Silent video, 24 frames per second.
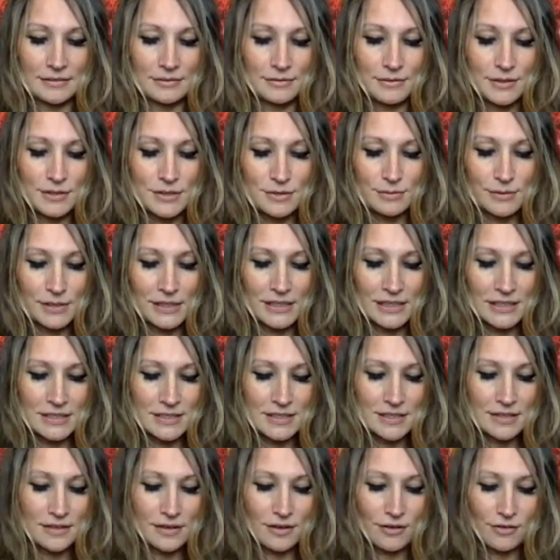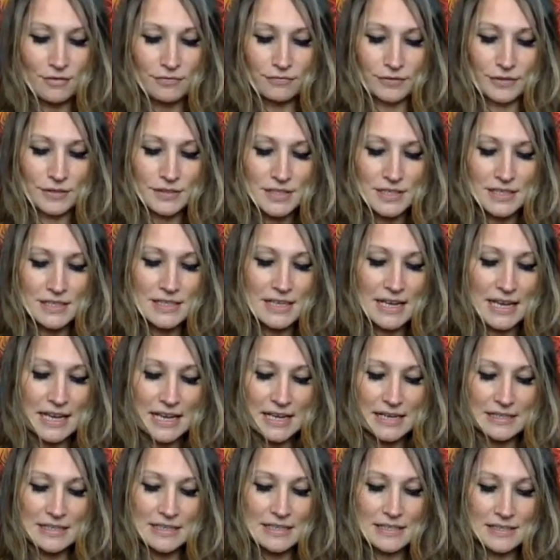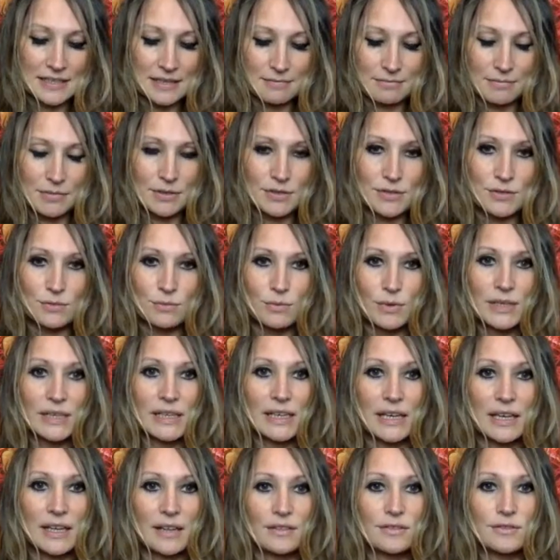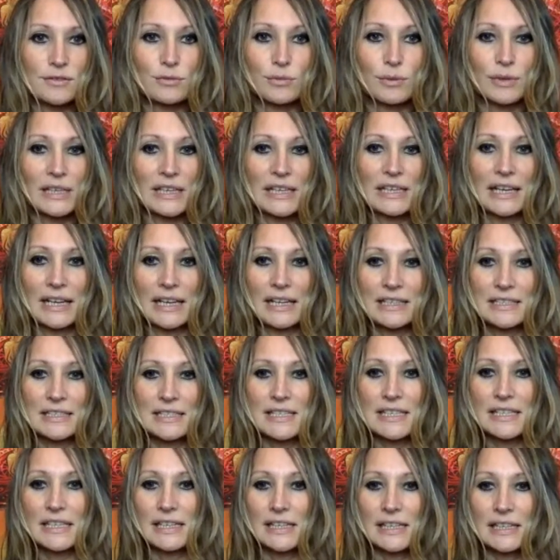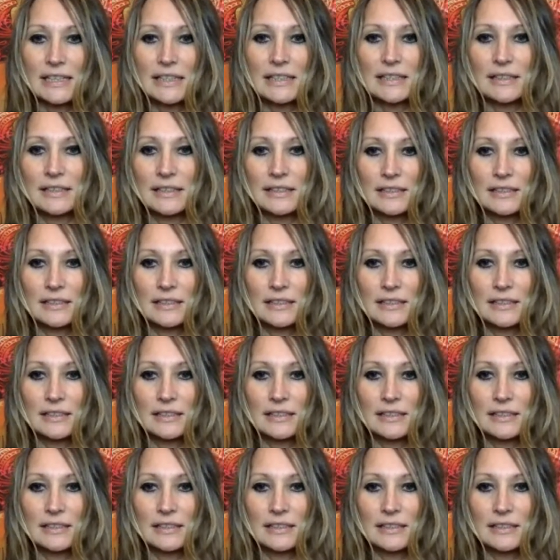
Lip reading: What do we need to know for today, December 20th, 2019?